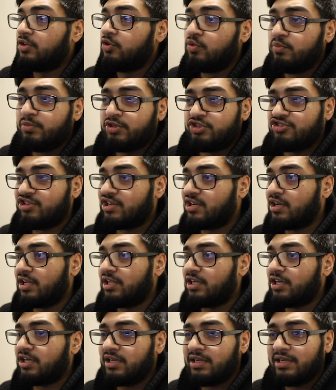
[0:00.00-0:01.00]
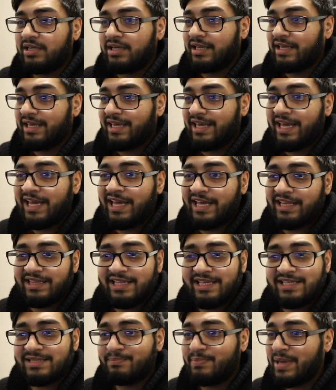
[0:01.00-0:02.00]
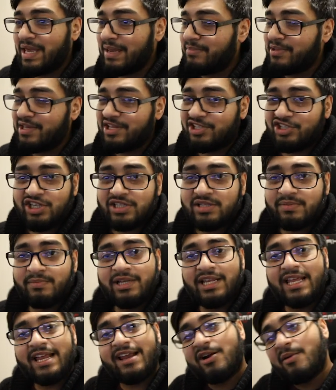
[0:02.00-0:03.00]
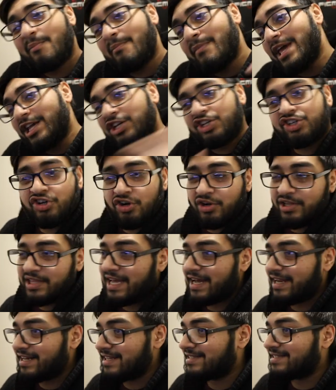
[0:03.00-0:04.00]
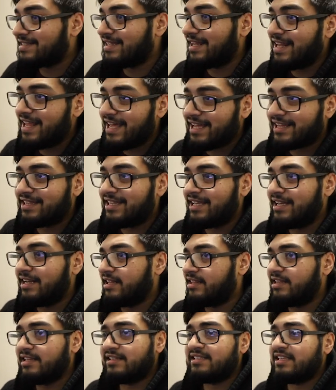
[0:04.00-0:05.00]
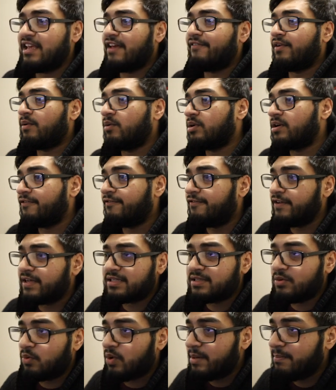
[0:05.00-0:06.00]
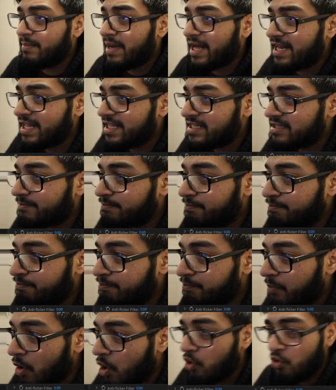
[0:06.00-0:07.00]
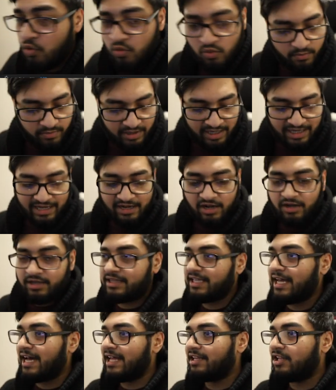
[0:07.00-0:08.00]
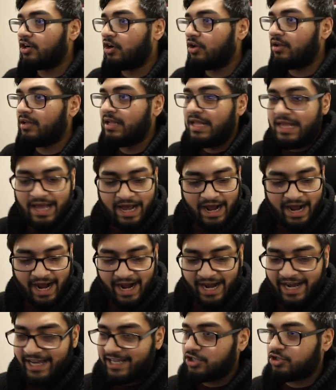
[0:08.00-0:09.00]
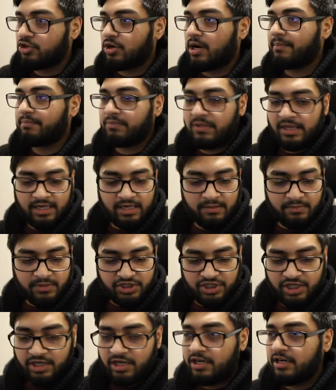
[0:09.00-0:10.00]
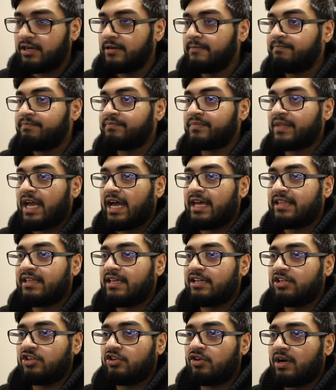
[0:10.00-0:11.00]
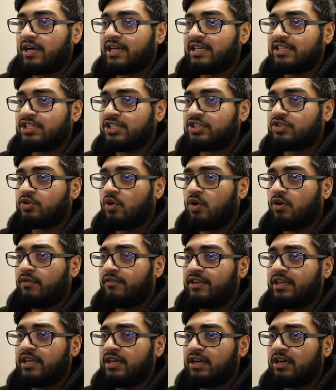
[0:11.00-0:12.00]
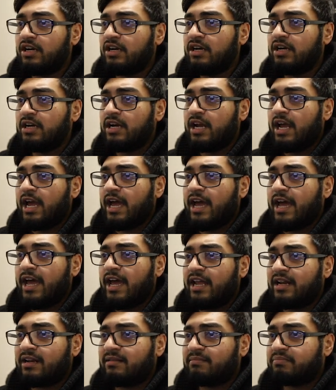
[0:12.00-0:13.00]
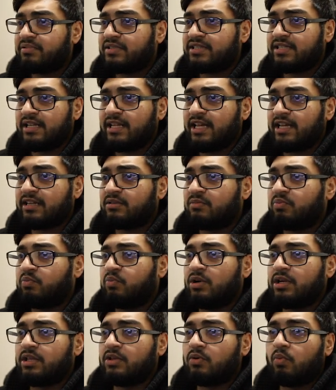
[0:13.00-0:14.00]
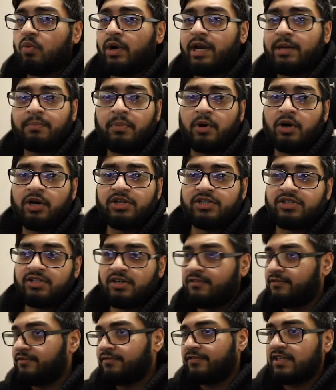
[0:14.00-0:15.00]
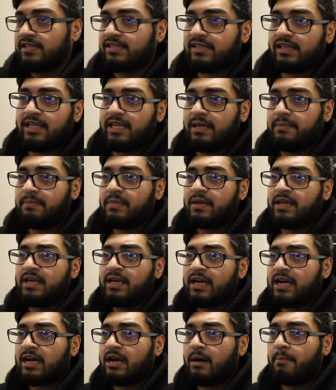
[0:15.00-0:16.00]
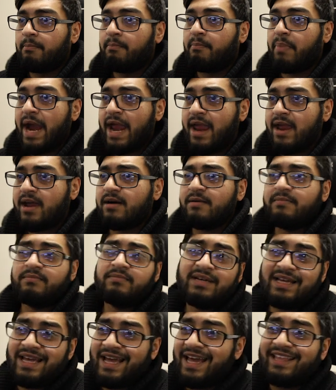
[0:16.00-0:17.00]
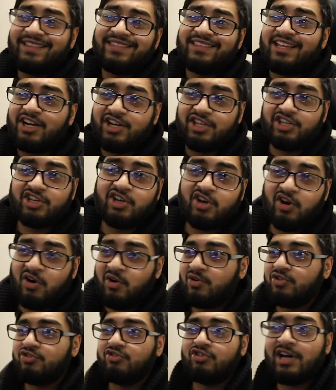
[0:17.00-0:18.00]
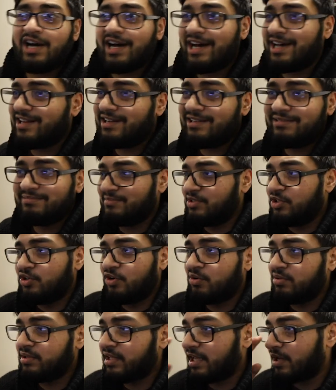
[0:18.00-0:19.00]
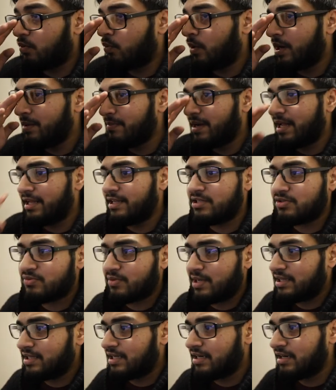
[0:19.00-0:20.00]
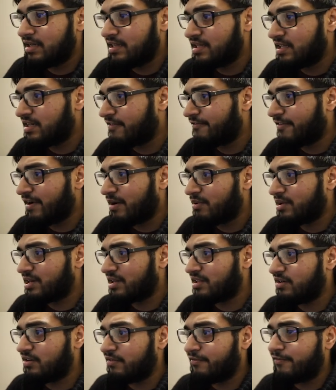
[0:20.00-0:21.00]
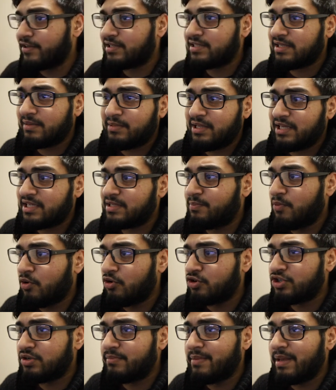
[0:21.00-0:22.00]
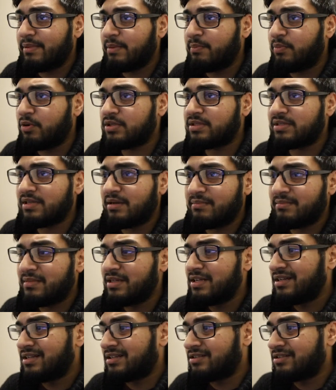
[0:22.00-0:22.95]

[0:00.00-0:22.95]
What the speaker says: Lumetri Color, hit this baby adjustment layer, make sure that is selected, and then say if I wanna fix the white balance, boom, click on that little eyedrop thingy-majigger. And then, you know, I can just go over here and select one of the white parts of this clip, kabam, and there you go. You got, you know, like white balance right there. And then if I want to, you know, fix up the exposure, maybe put some